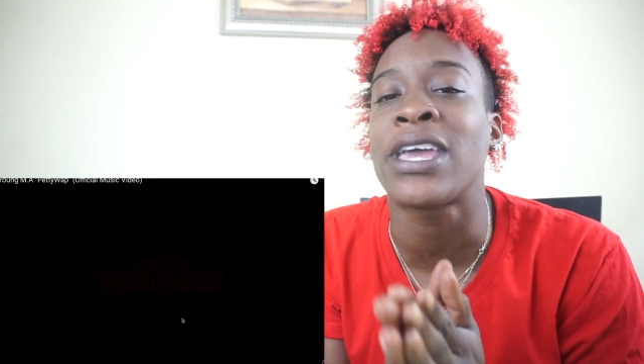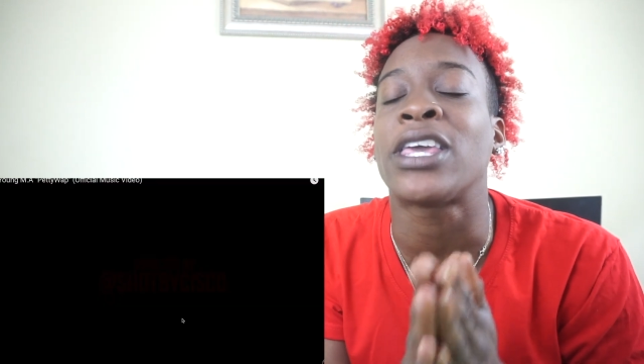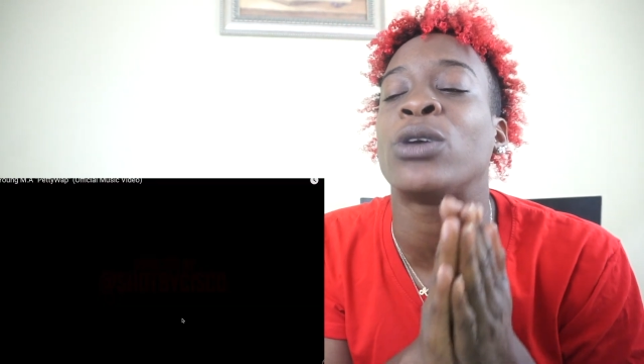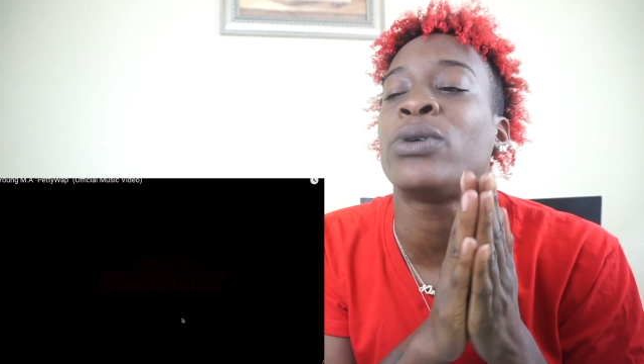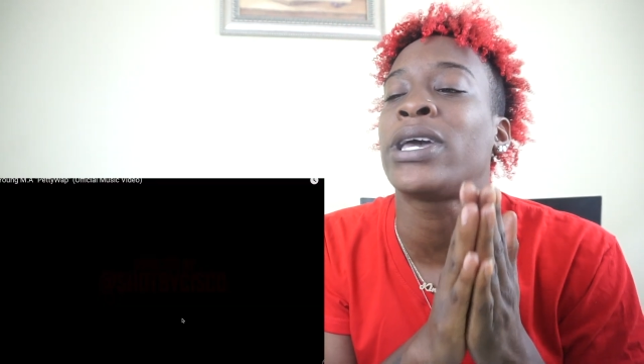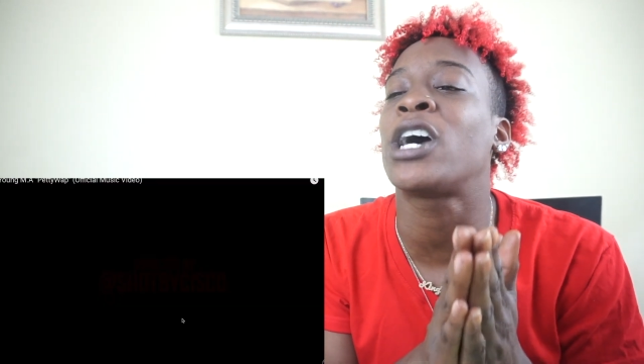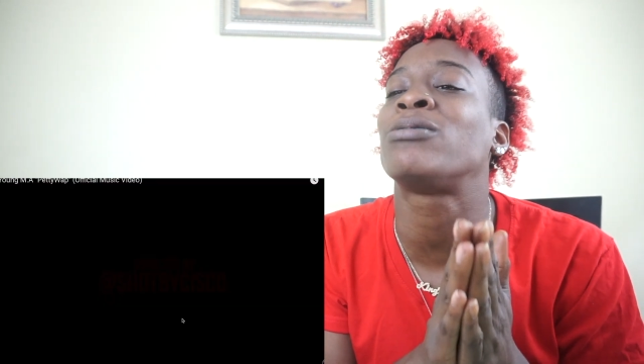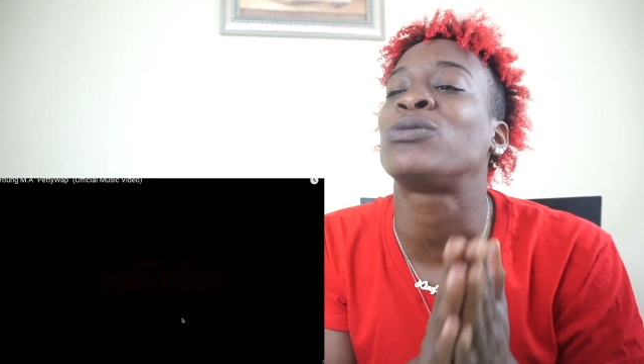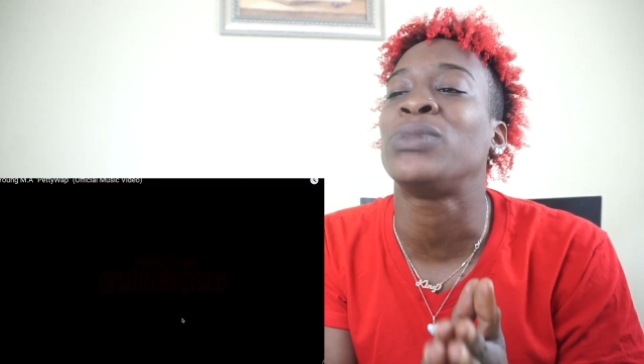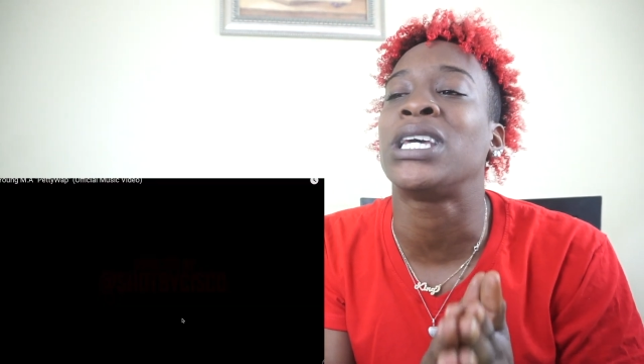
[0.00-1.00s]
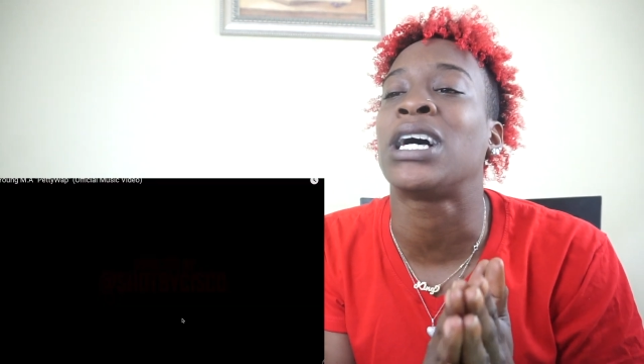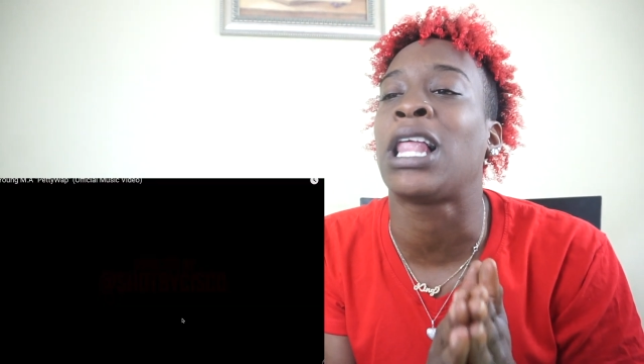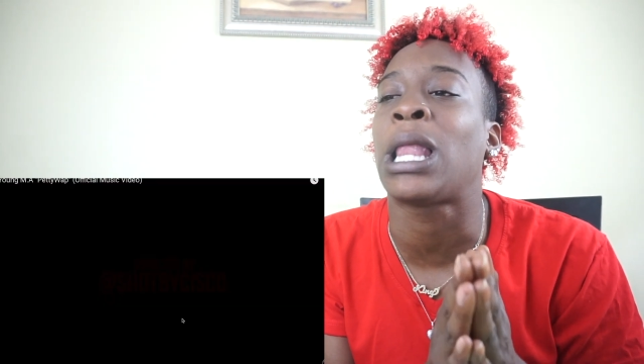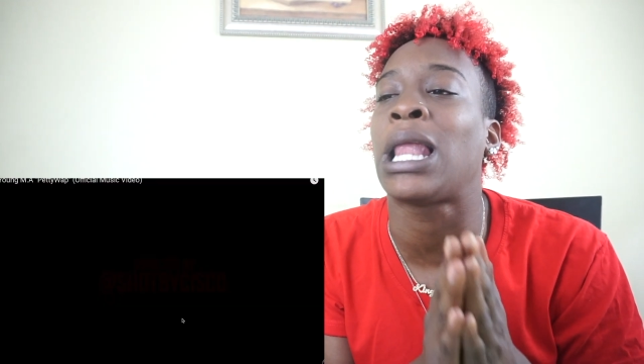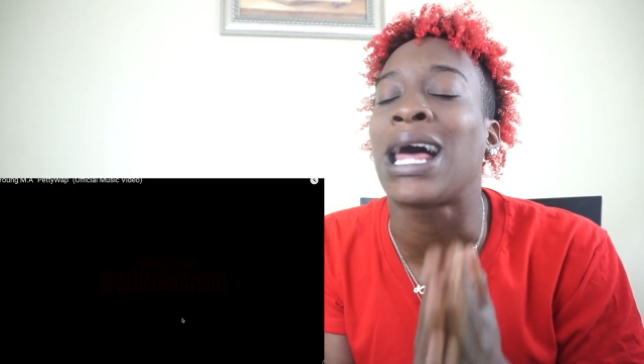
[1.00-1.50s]
thank you it helps me a
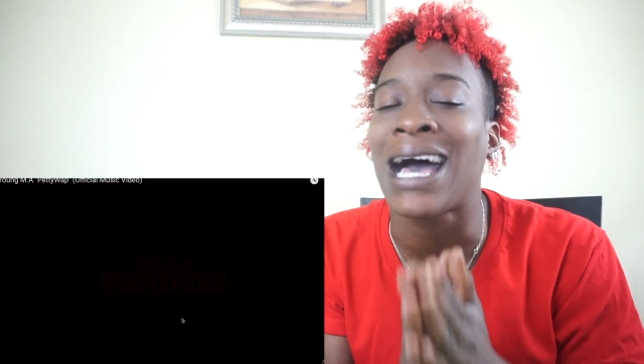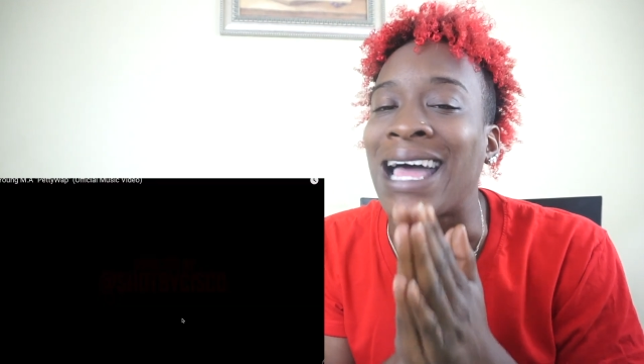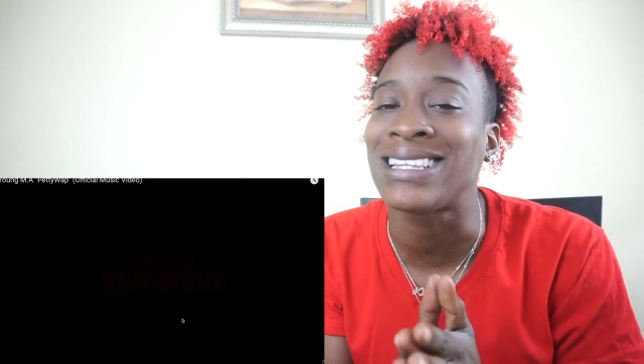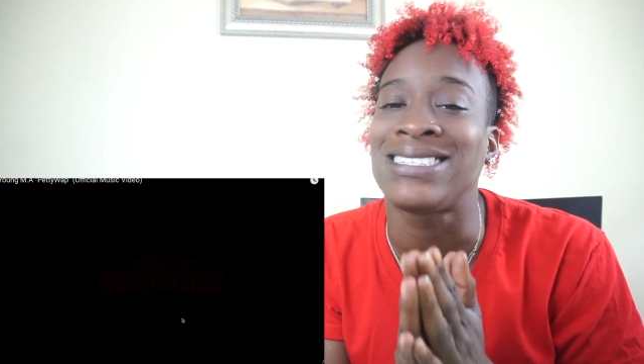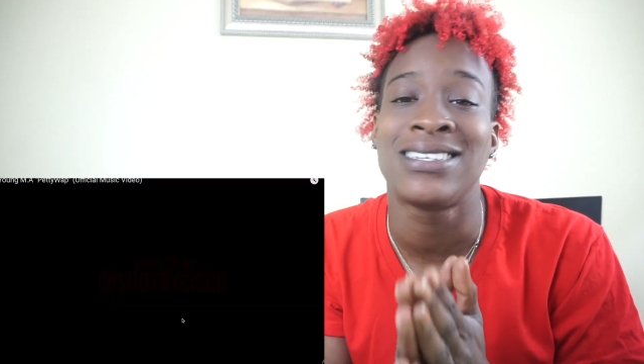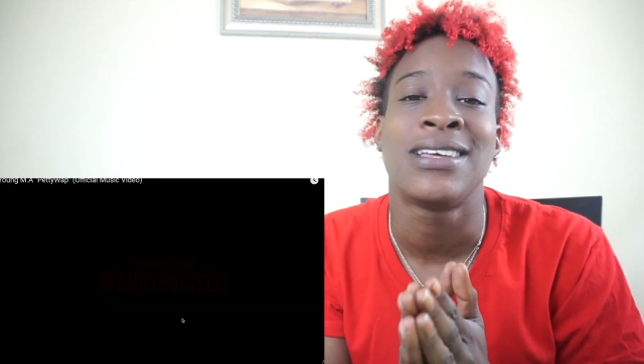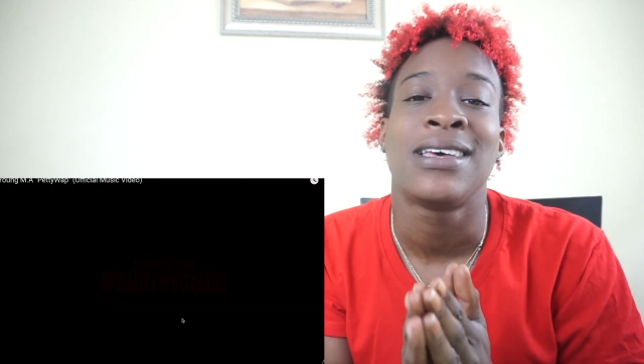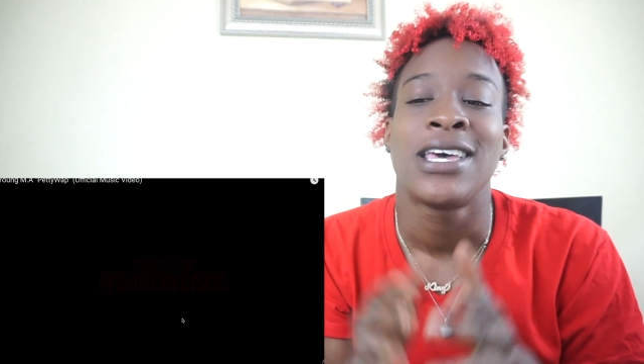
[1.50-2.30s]
lot